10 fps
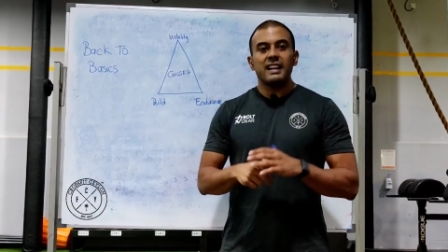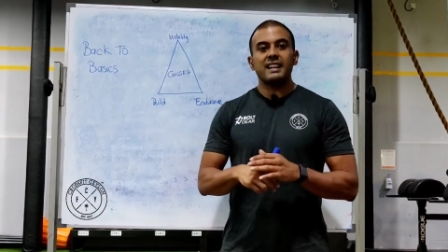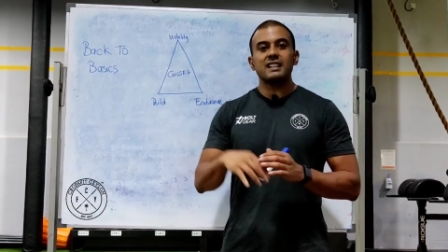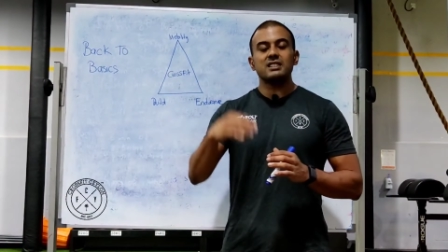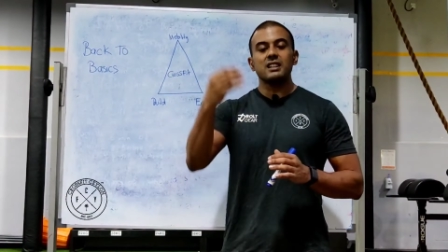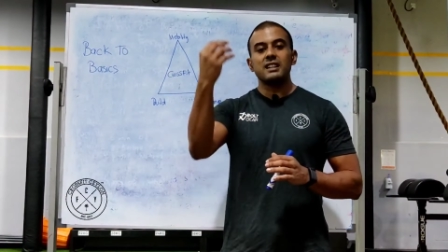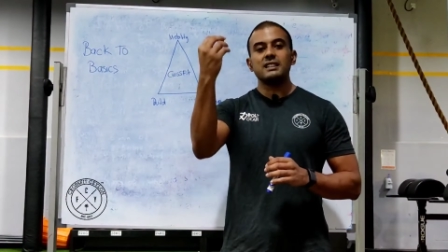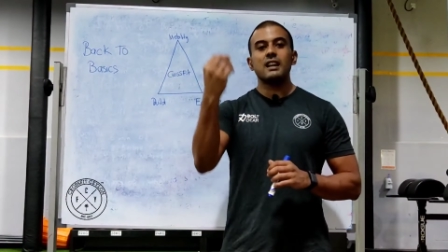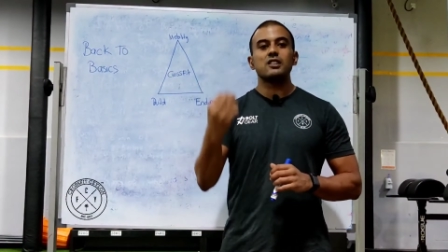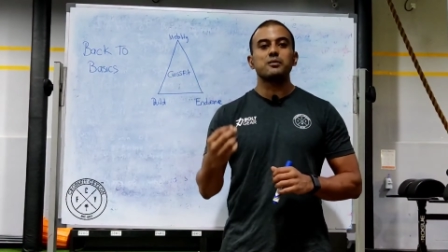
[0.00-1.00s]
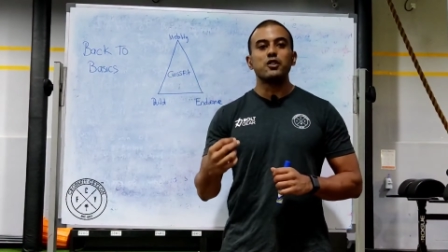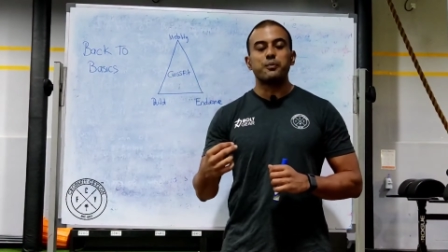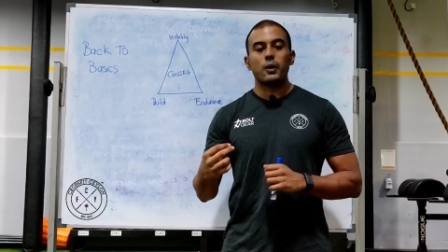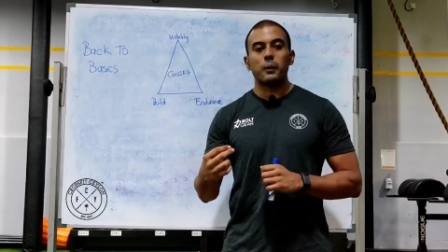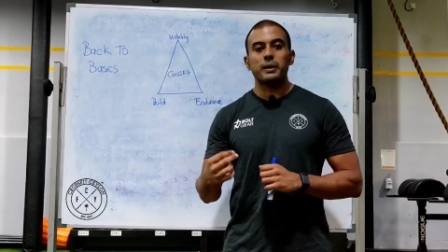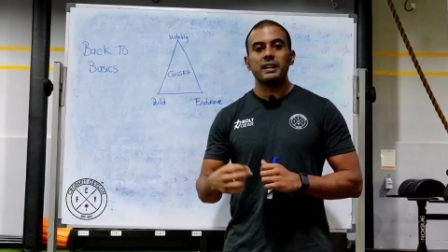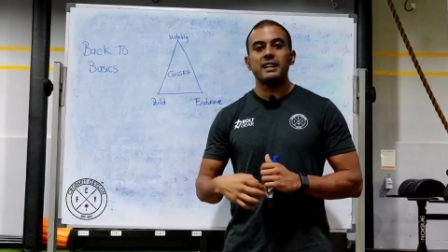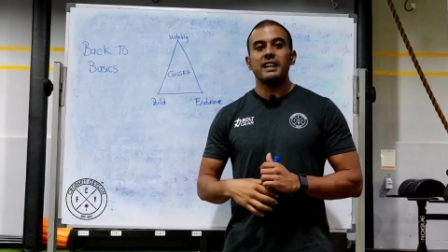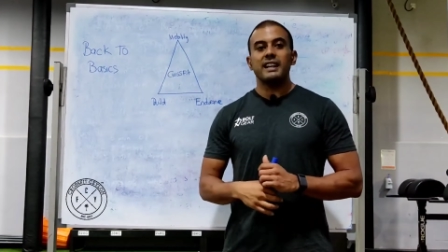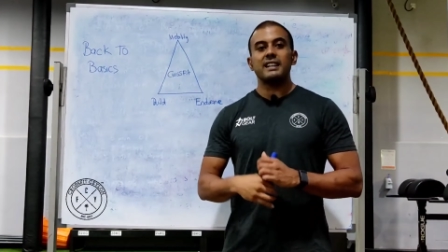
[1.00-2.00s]
It has learned how to move
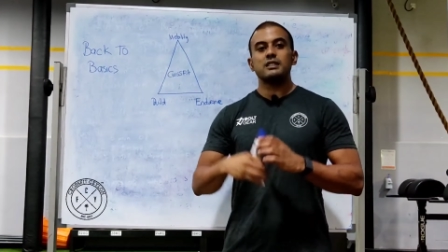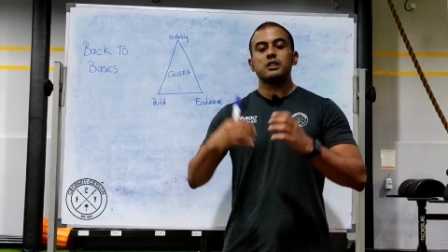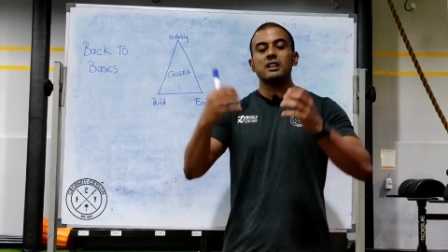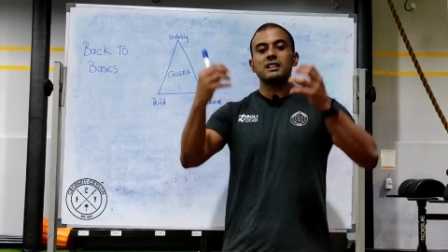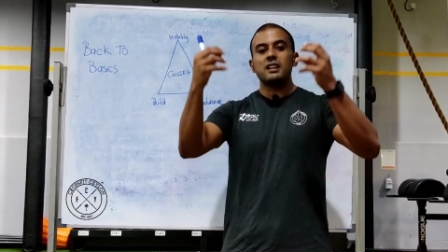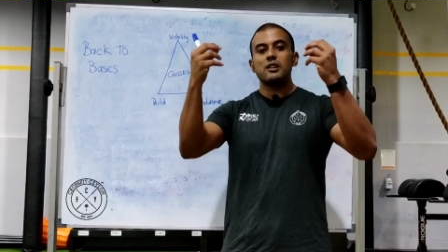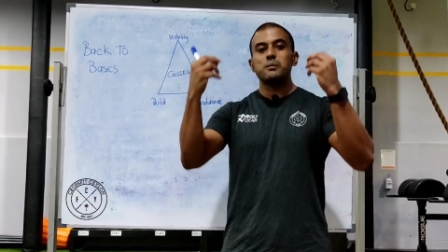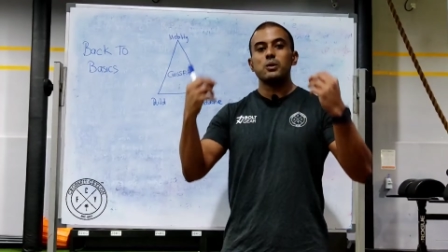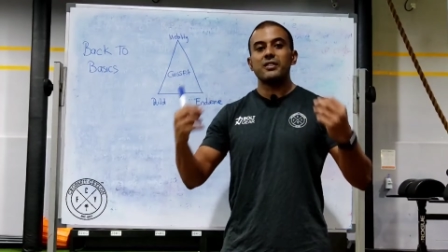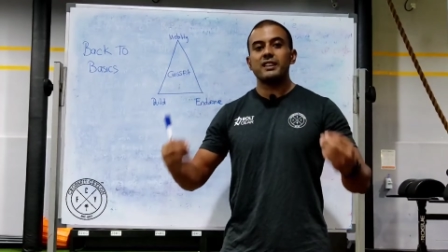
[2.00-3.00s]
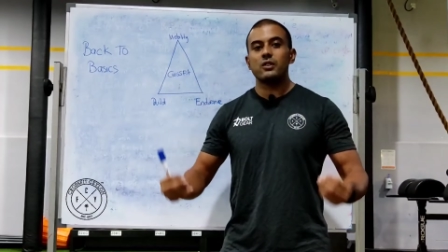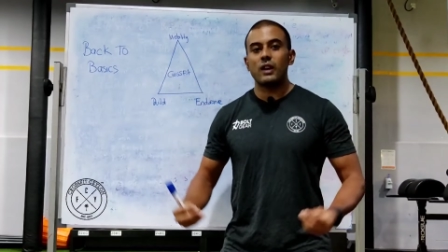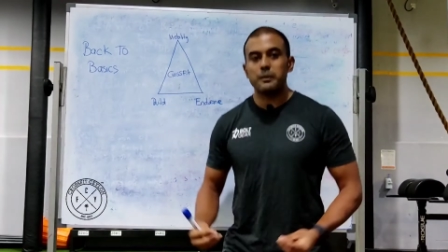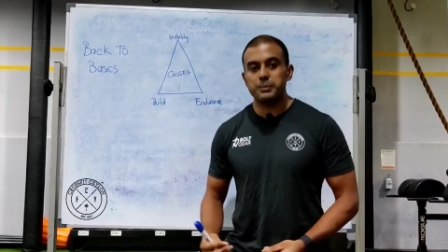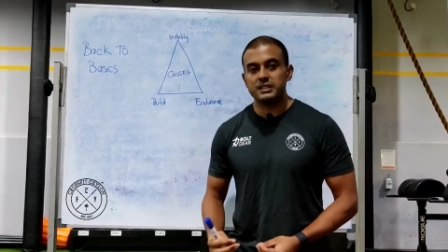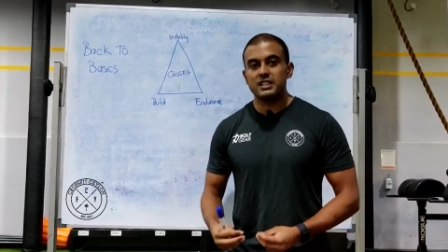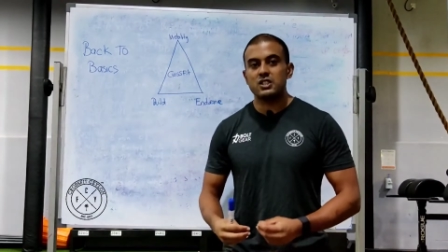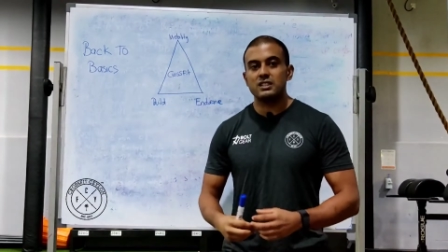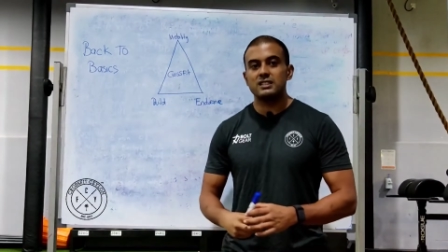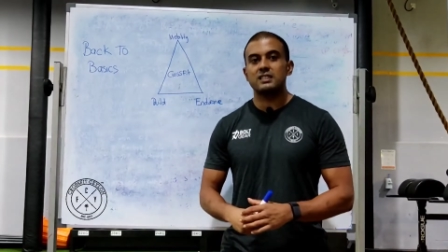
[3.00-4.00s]
properly. It has learned how to move in the right
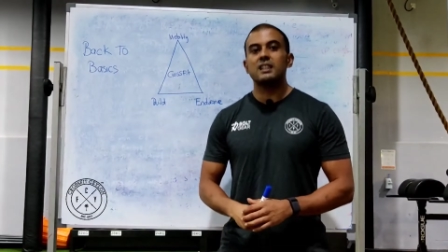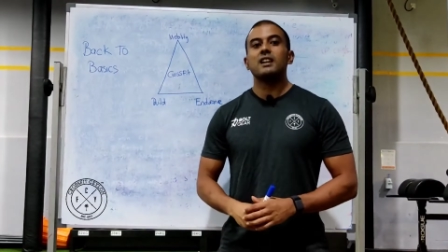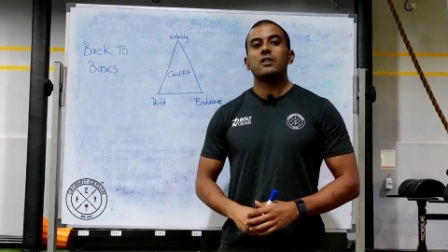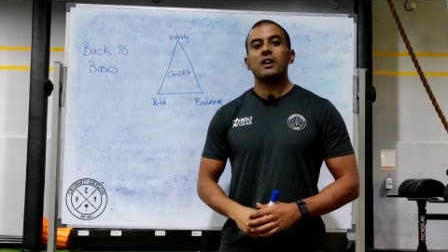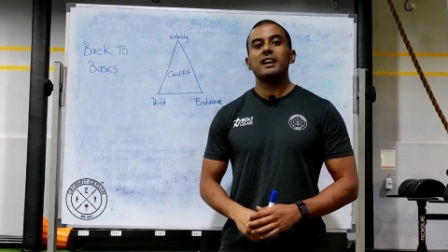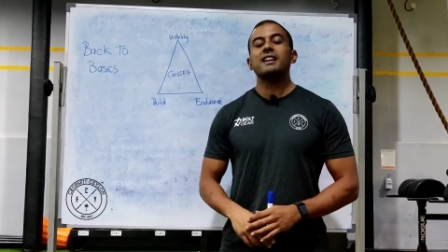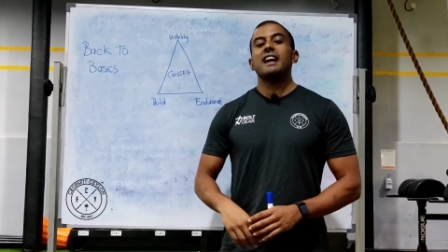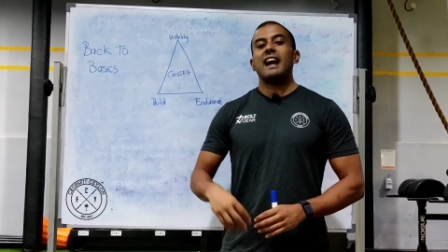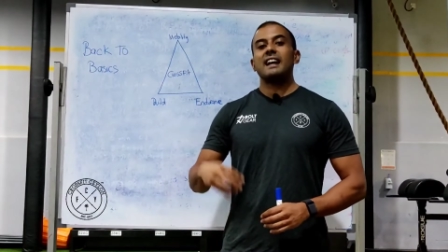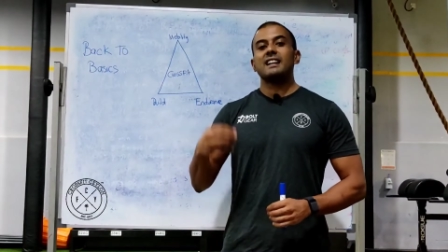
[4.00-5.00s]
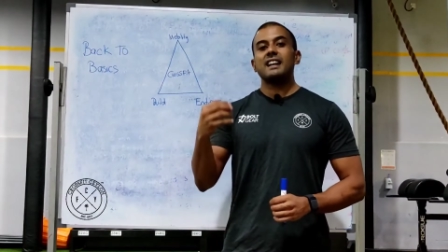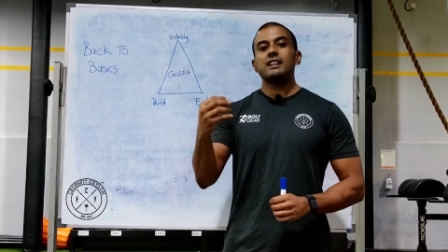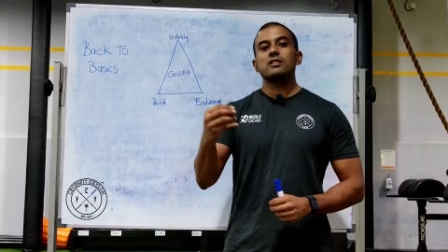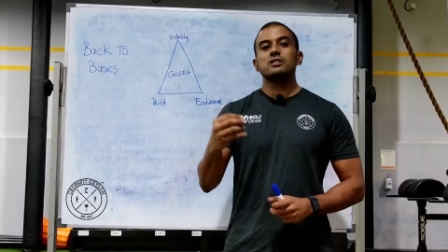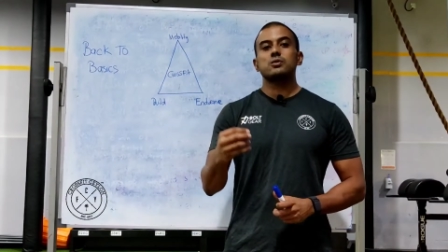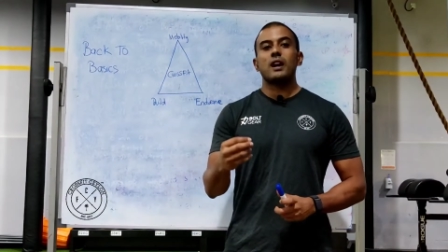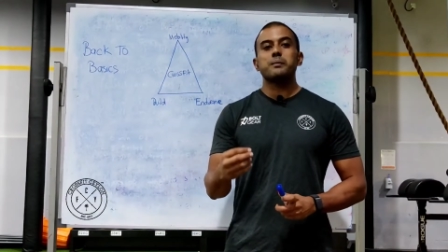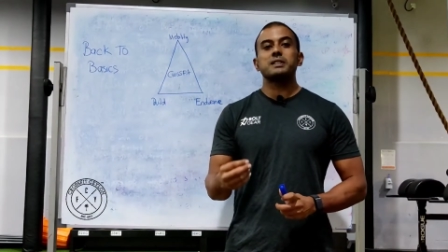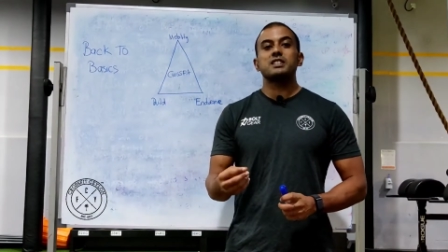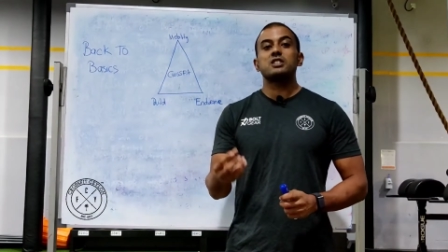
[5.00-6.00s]
positions, right? And get into those
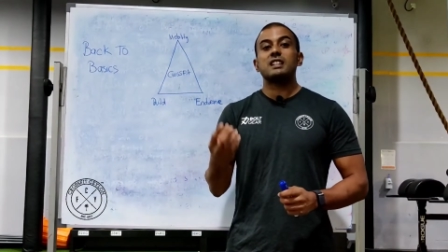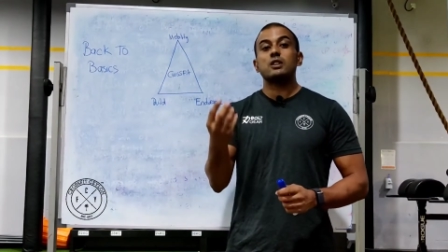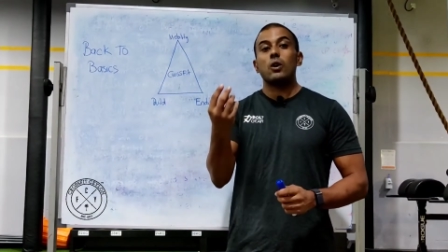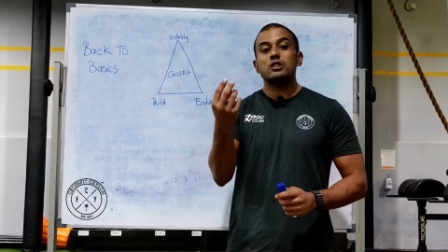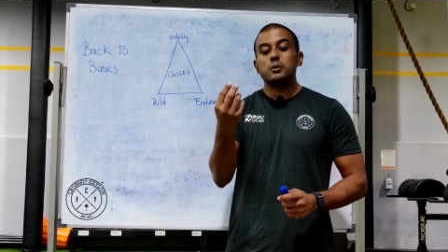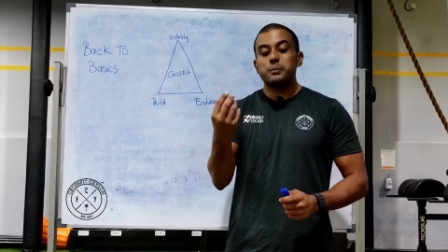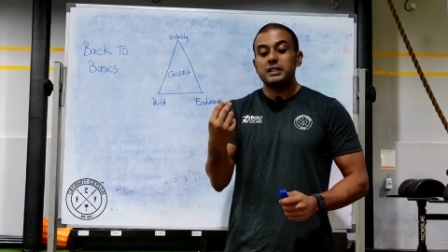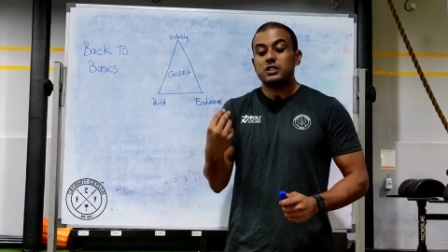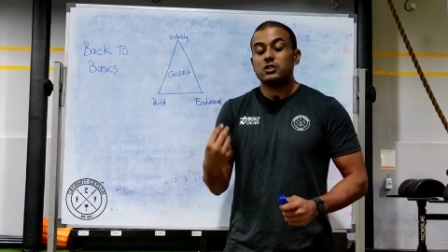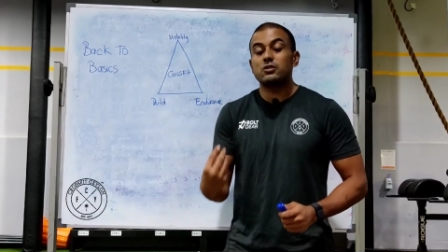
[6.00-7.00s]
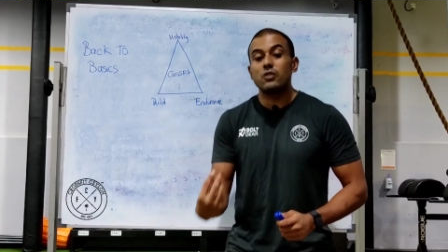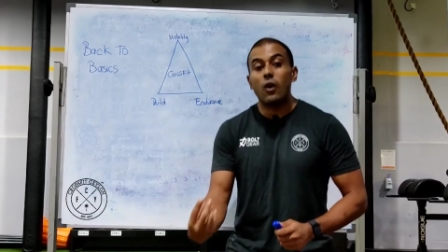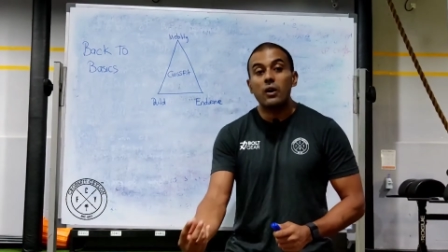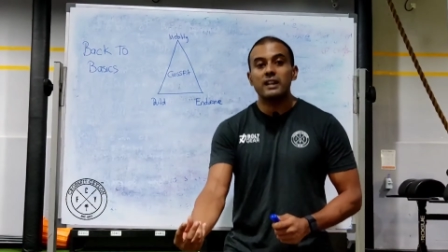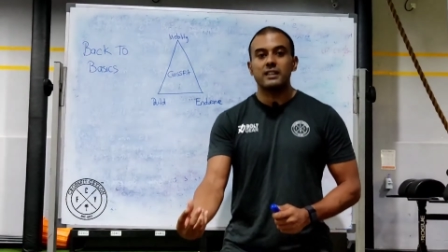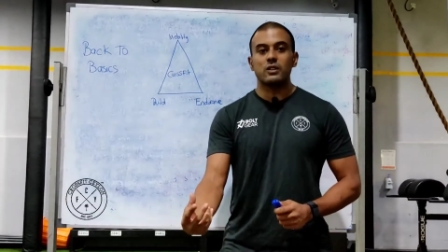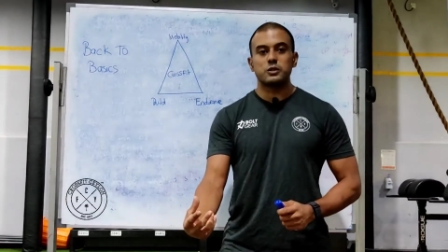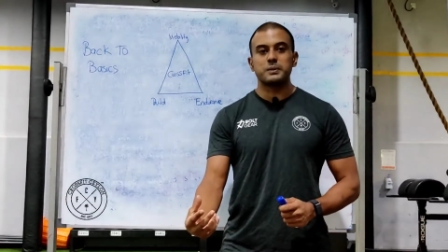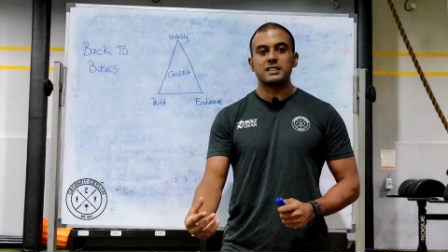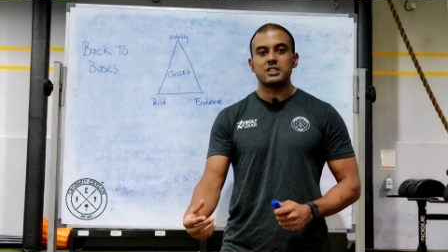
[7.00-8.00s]
right positions and also be strong in
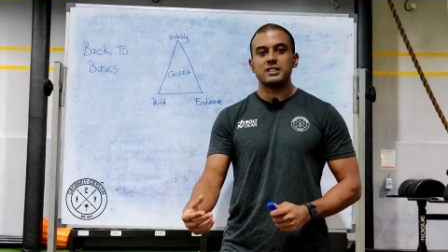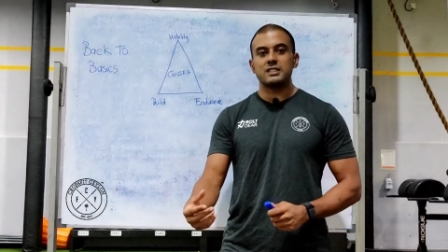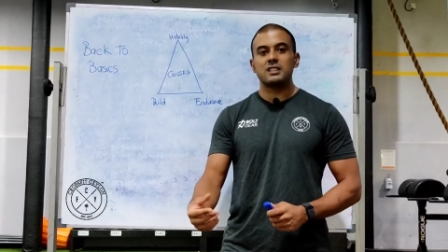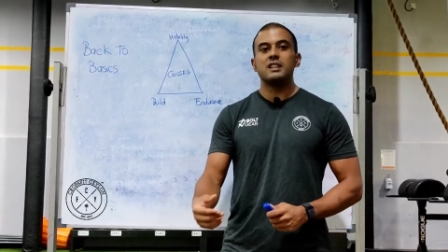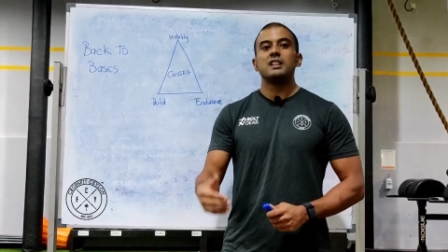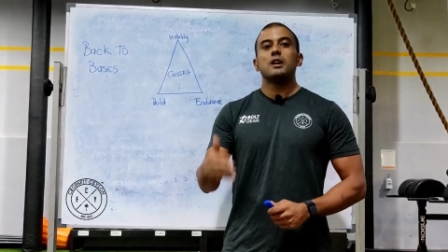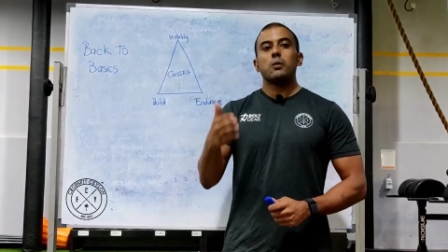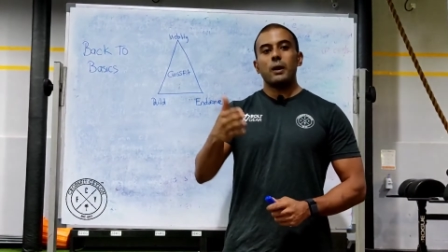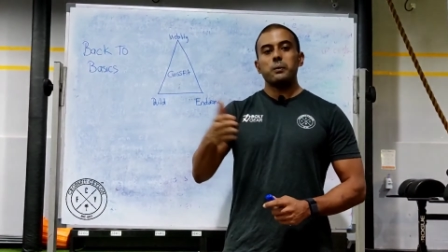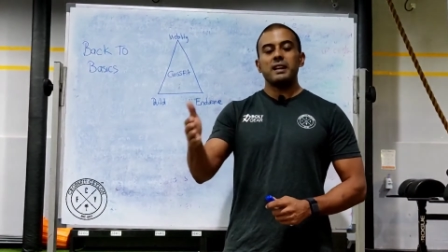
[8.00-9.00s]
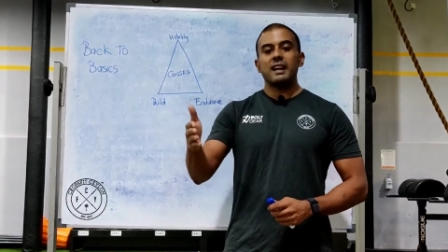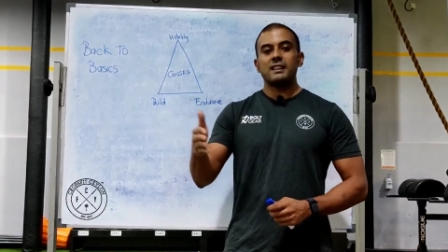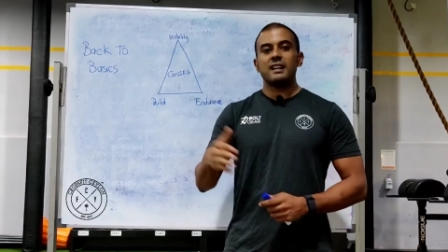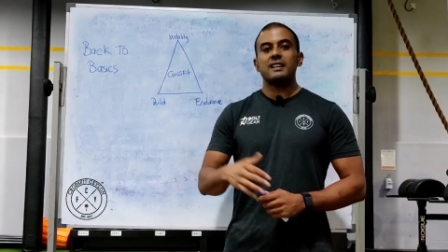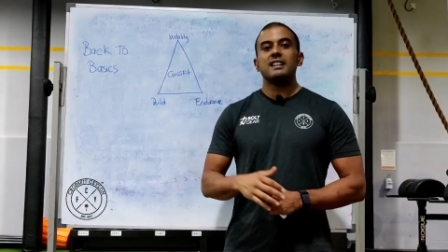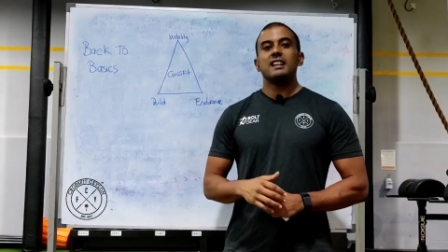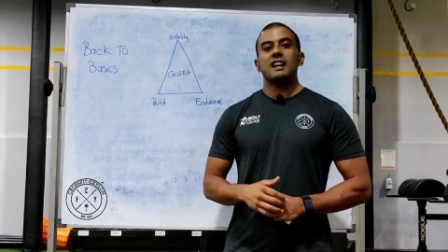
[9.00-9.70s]
those positions when we get there.